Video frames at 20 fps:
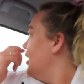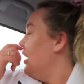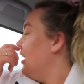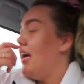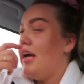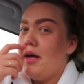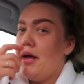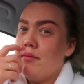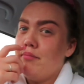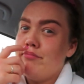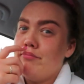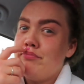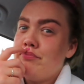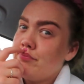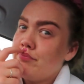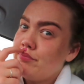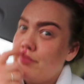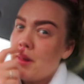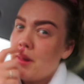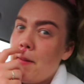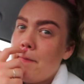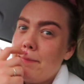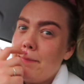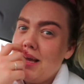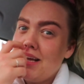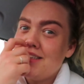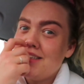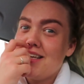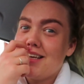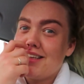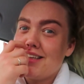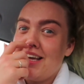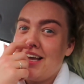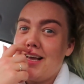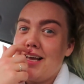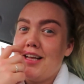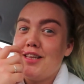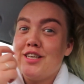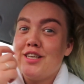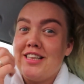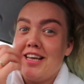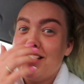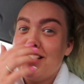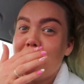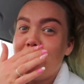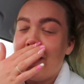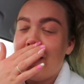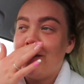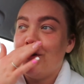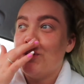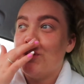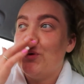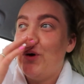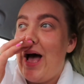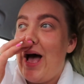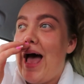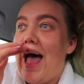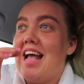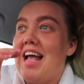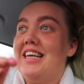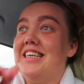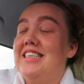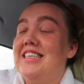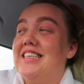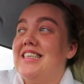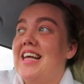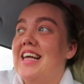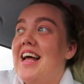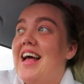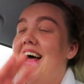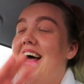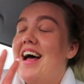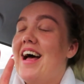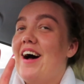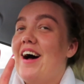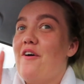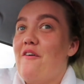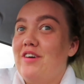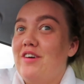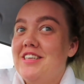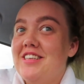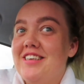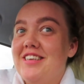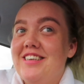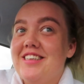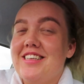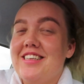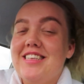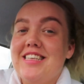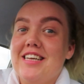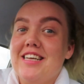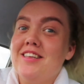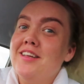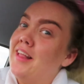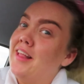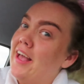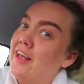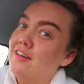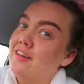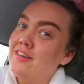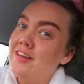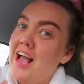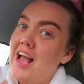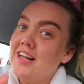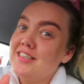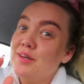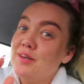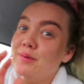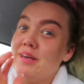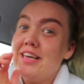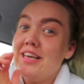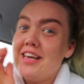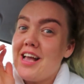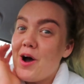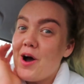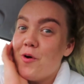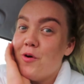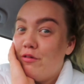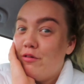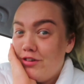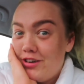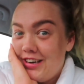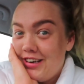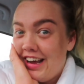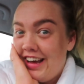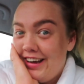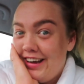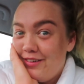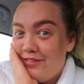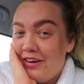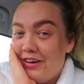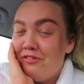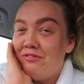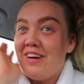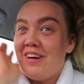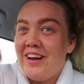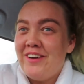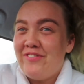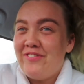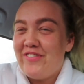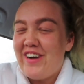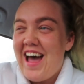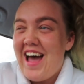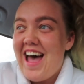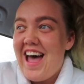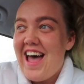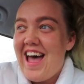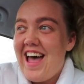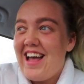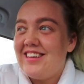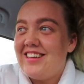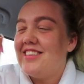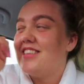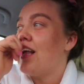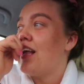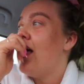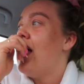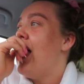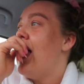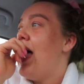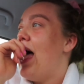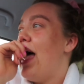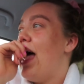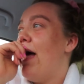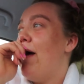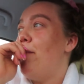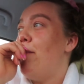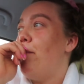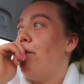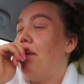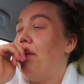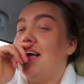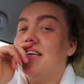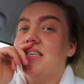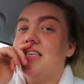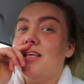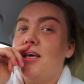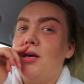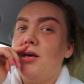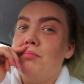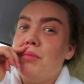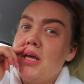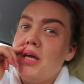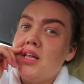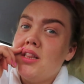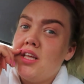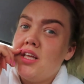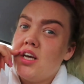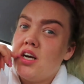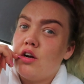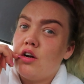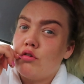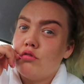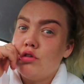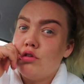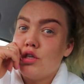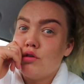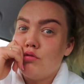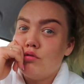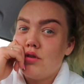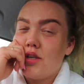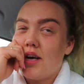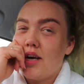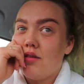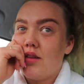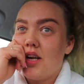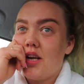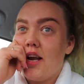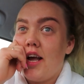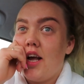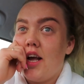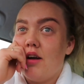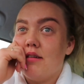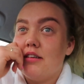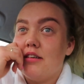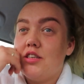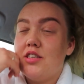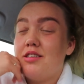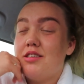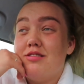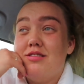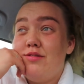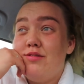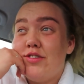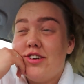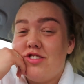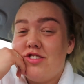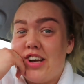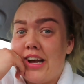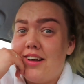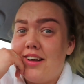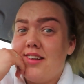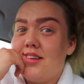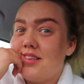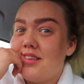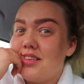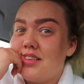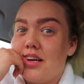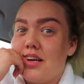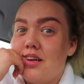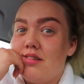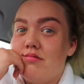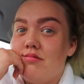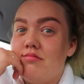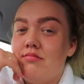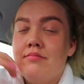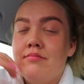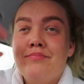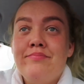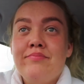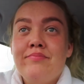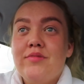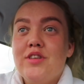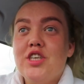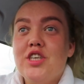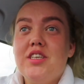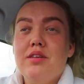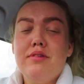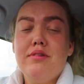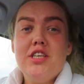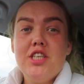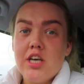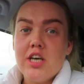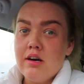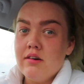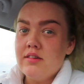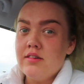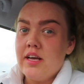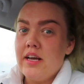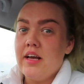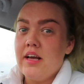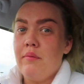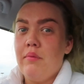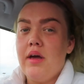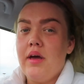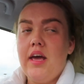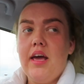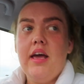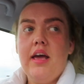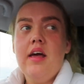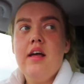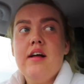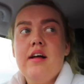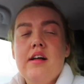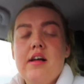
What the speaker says: Basically, today's video is, obviously you can see in the title, it's a wee overnight with my friends. Basically, me and Leah are going to a hotel tonight. We're just going for drinks and just a wee chilled night away.